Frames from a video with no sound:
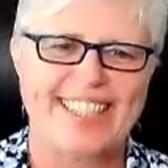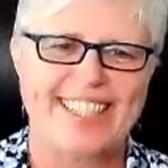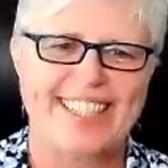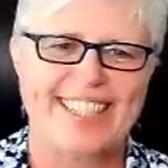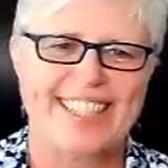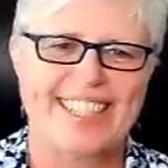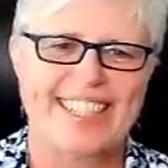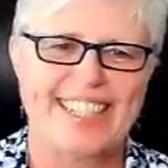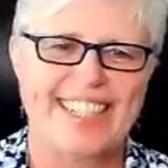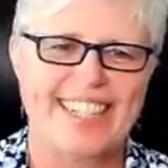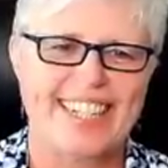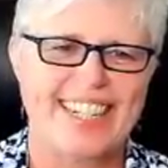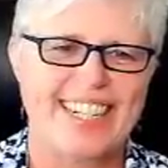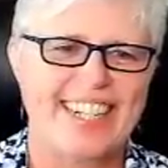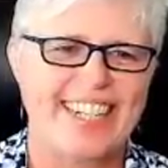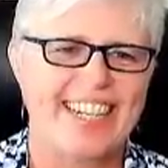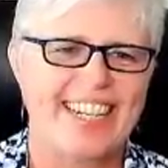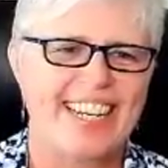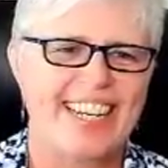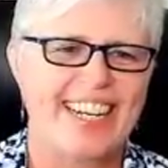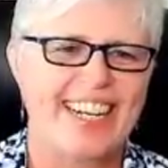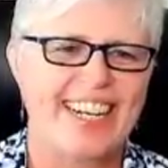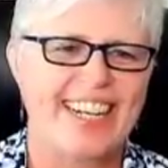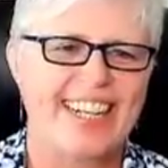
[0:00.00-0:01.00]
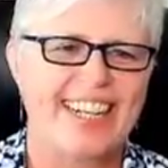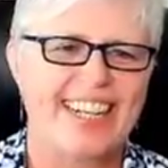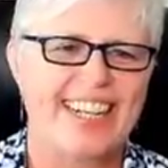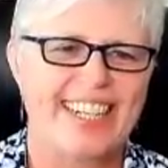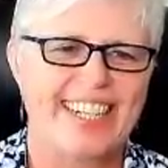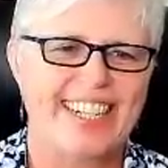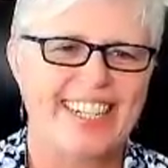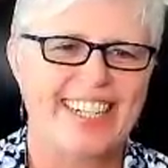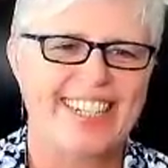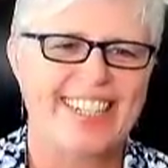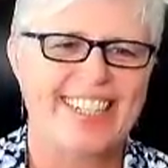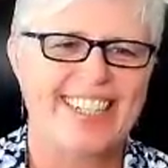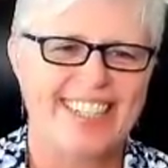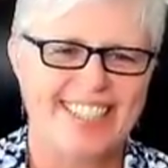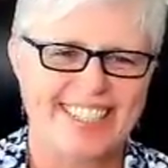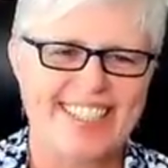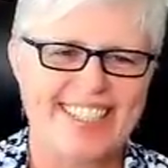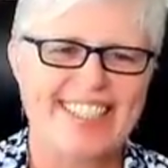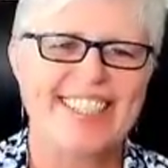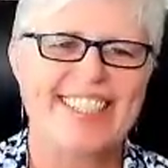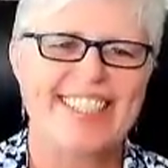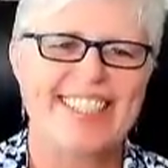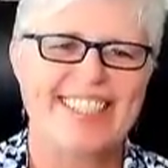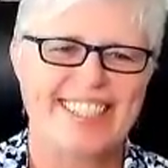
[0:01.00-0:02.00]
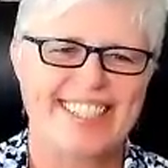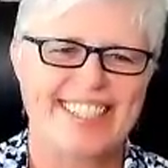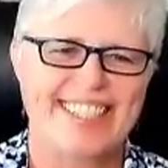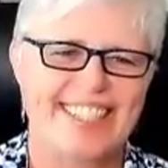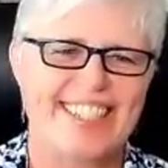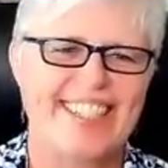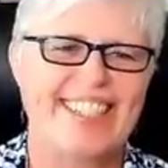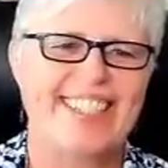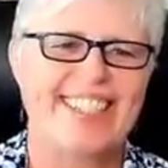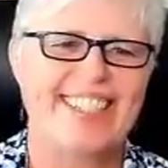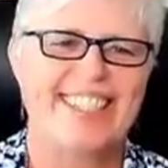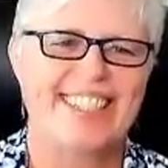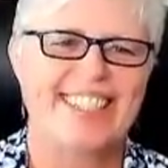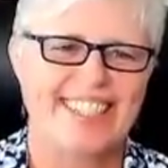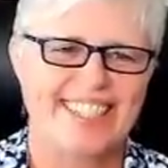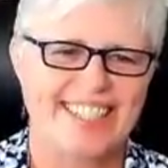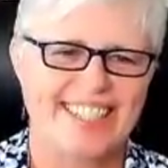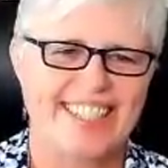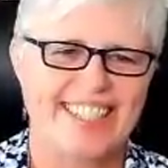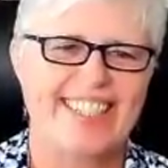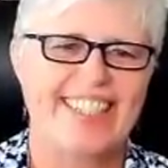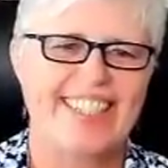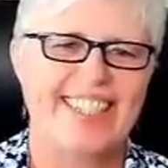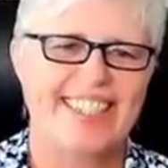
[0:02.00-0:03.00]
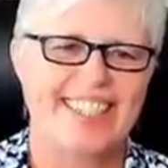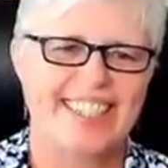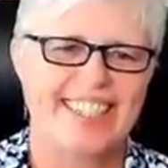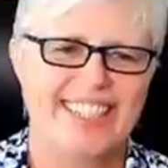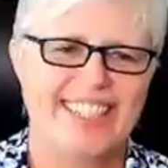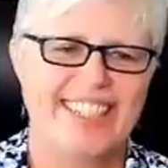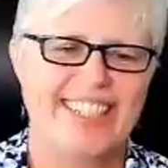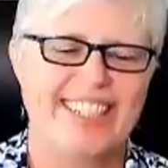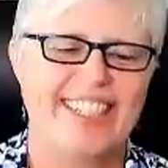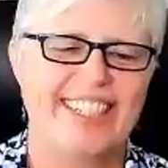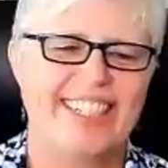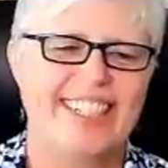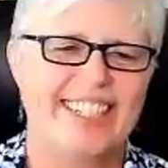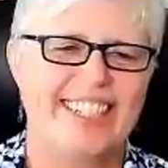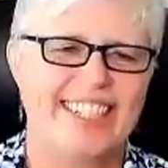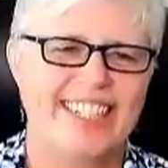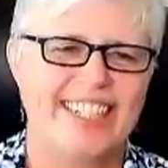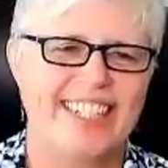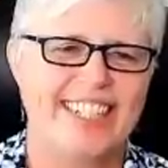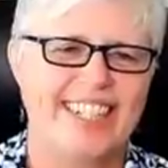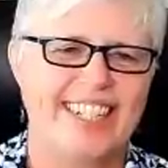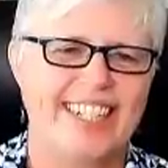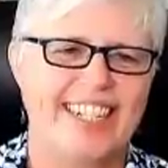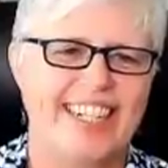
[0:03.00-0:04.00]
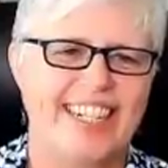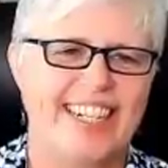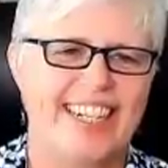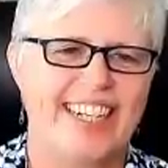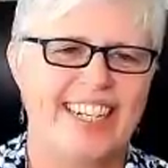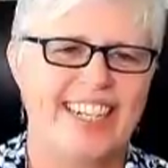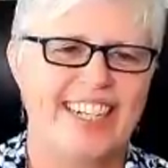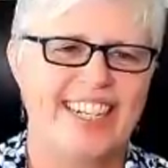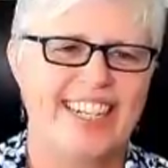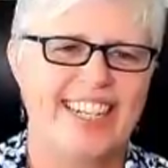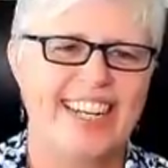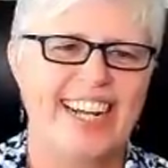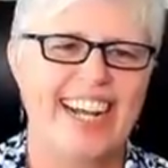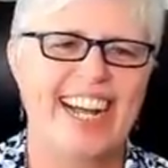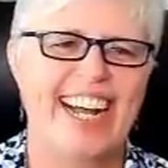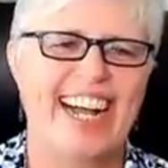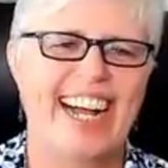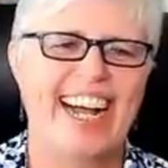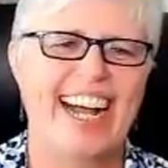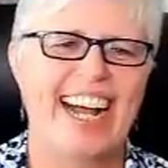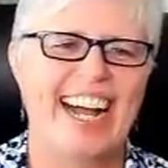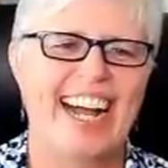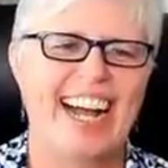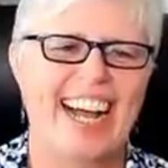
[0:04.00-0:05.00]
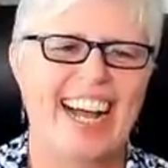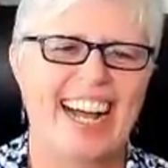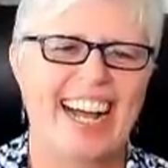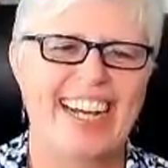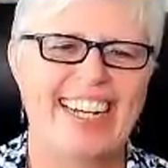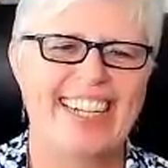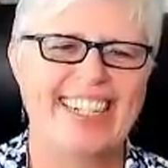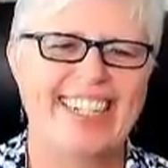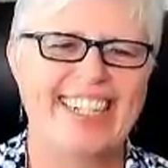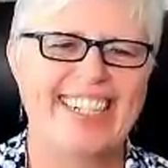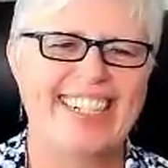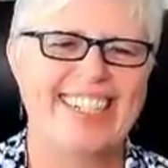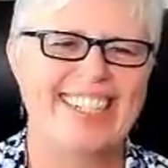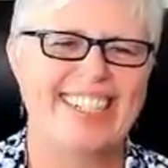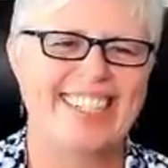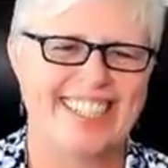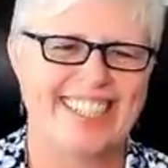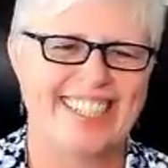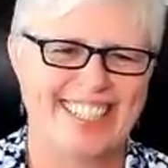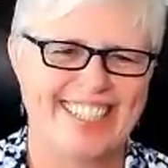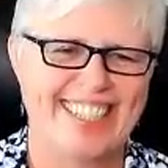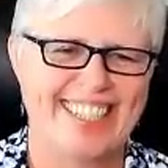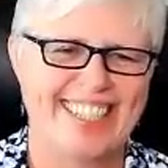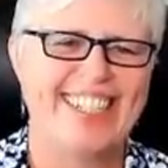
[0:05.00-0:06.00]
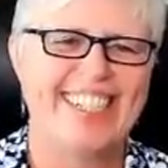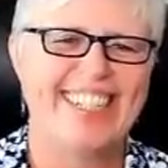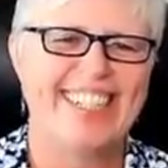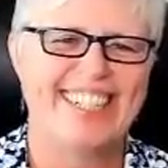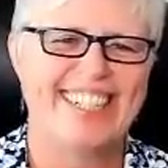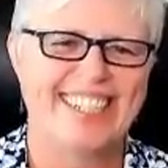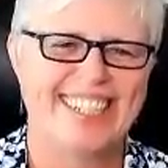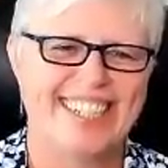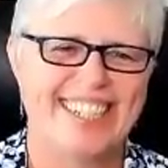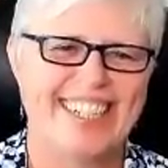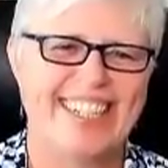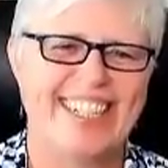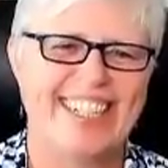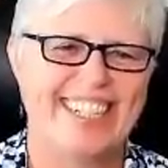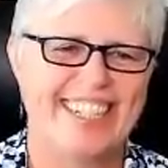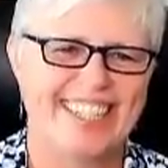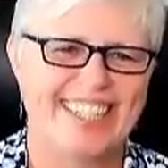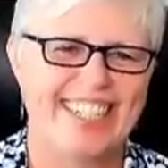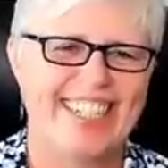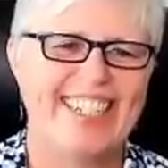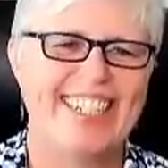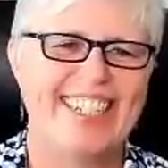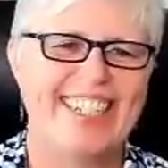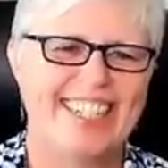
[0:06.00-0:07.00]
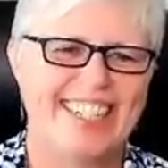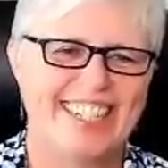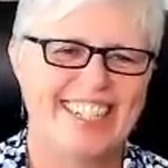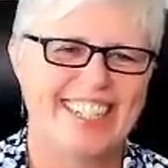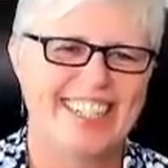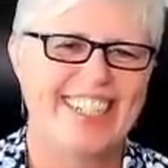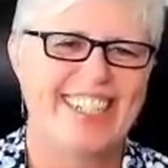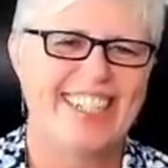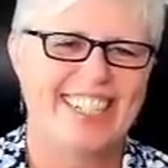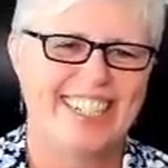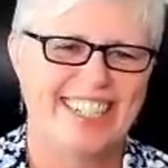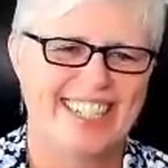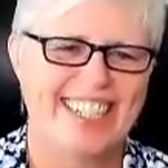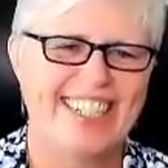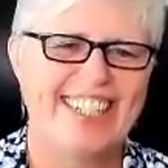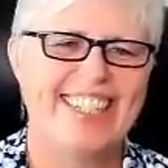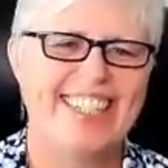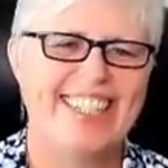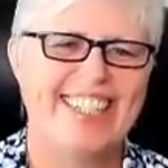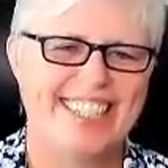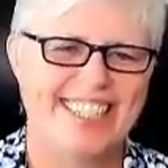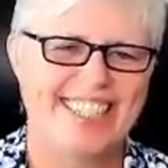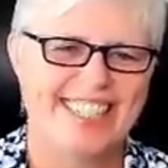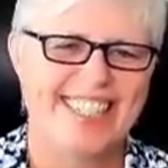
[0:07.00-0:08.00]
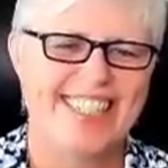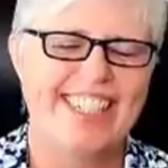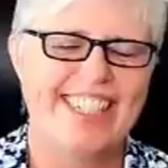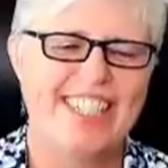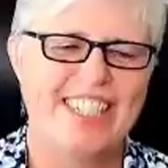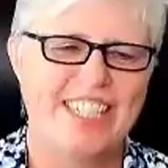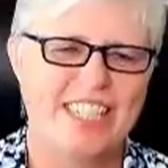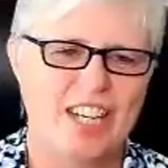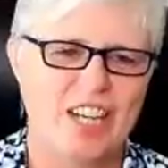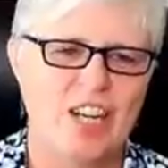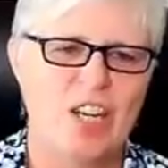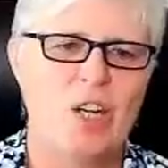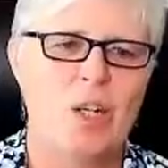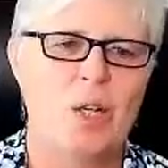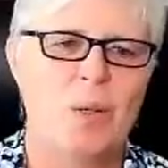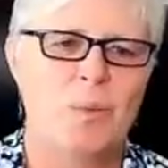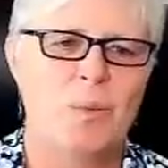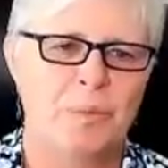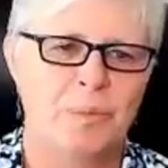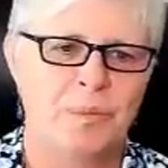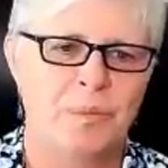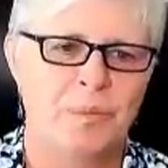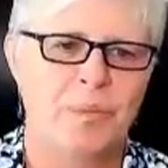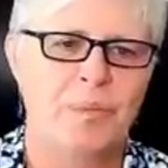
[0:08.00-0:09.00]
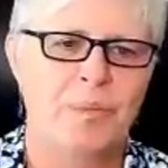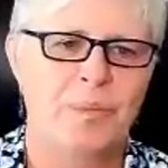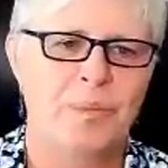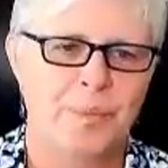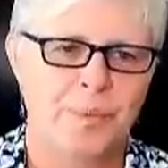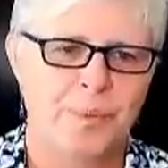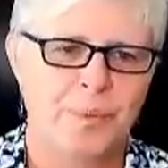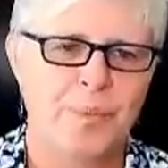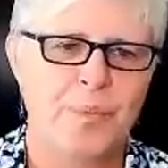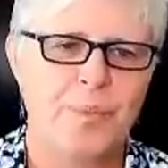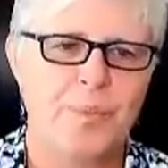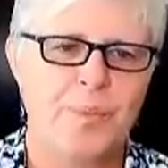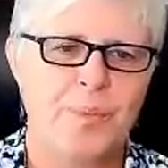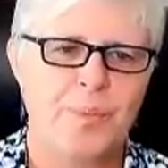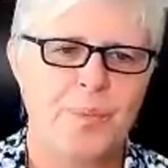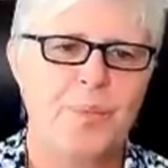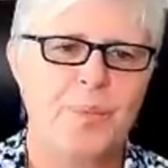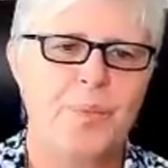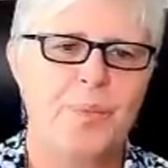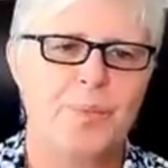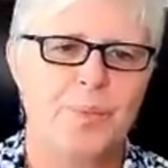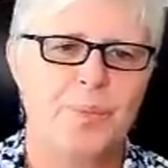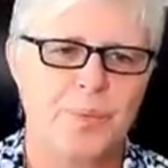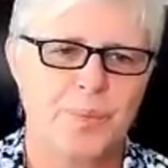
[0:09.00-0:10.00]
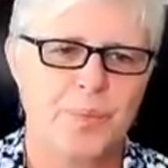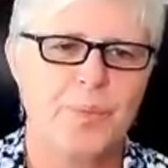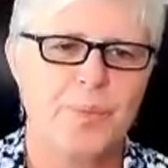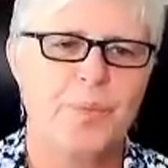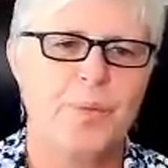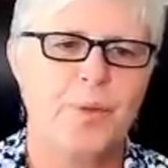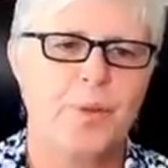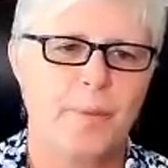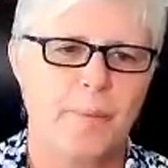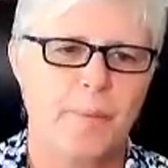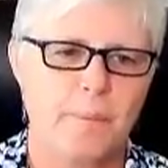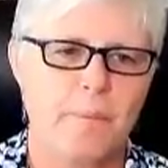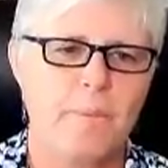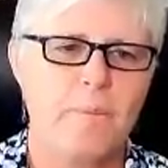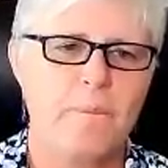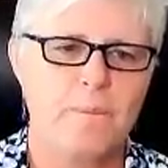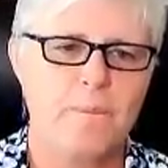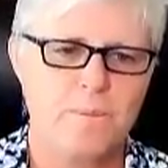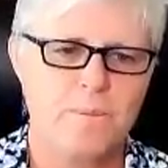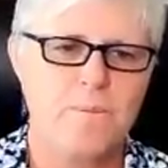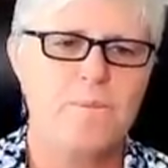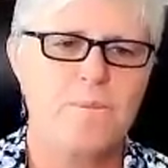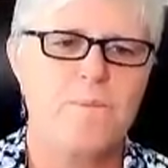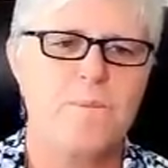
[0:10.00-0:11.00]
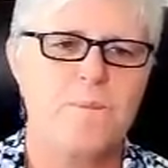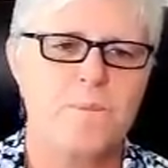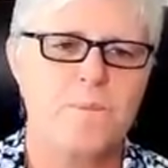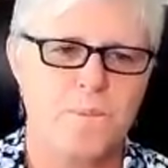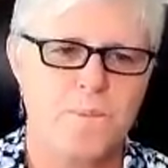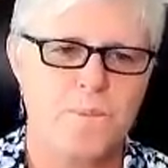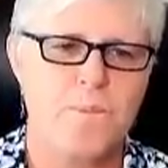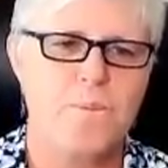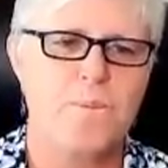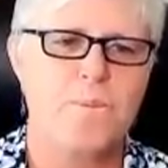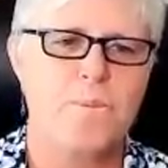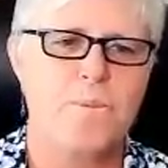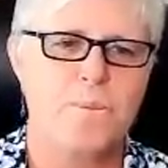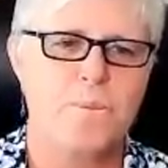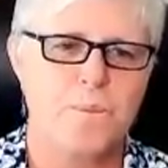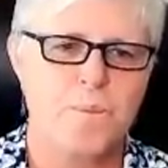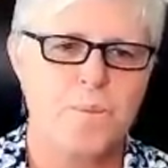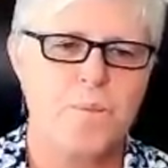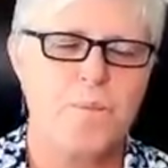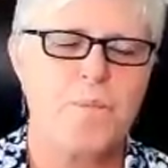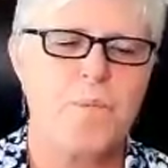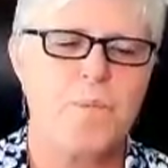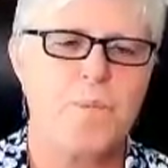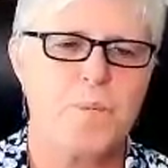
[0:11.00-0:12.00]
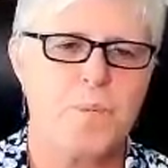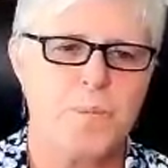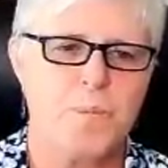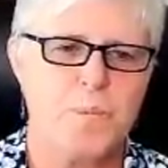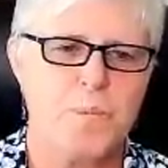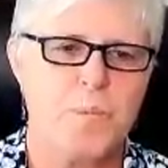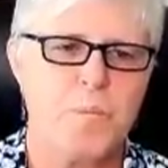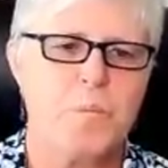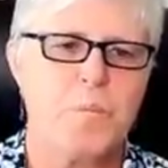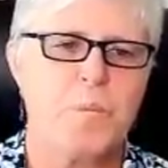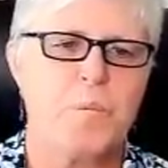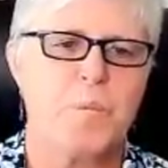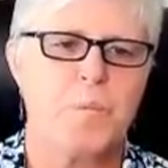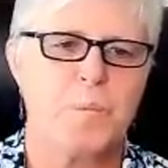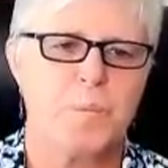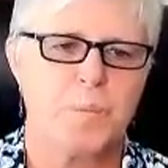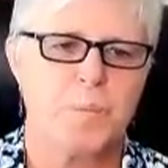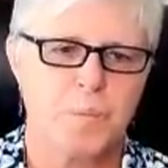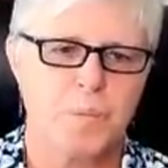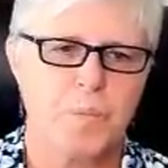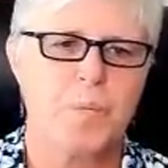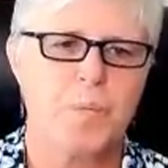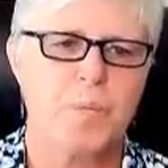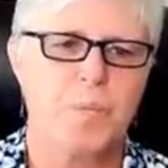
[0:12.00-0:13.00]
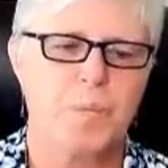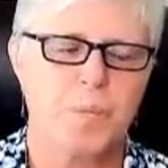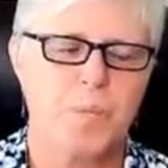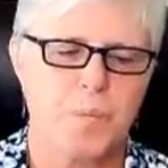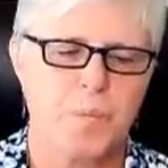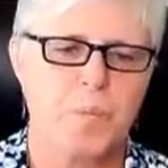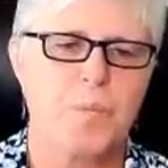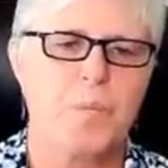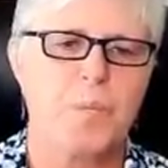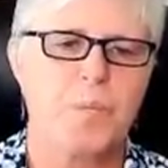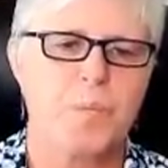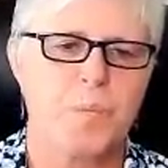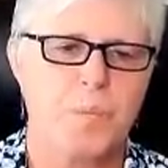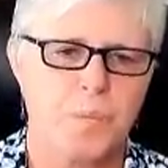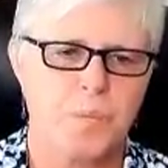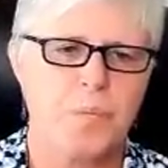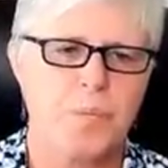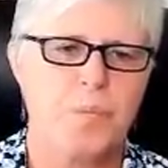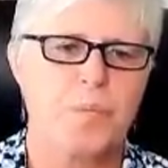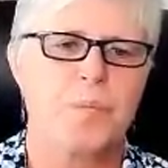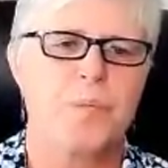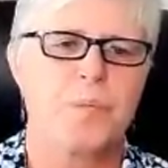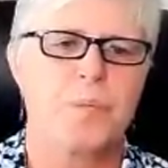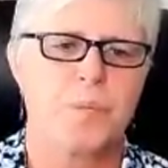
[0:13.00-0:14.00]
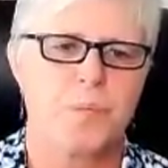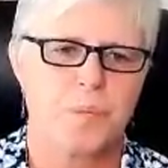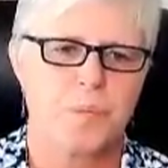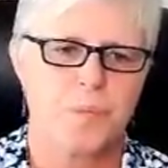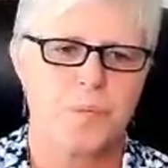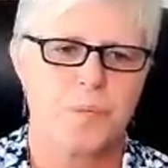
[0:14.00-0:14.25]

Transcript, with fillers: I'm a Capricorn sun with that Aries moon. So I'm like, I don't play. Ethics is my thing. And and I'm not gonna pretend, you know, to get to, oh yeah, you know, and sell you a bunch of stuff that I don't I myself don't completely know inside and out.